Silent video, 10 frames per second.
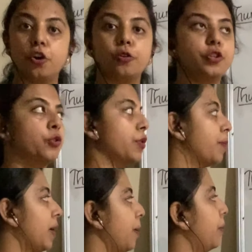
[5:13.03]
you are going to
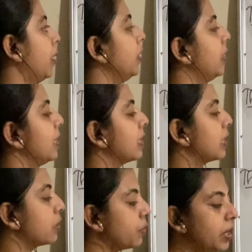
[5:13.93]
remember
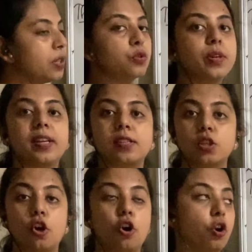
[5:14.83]
these 3
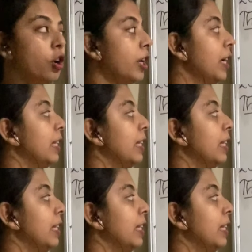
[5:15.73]
tricks or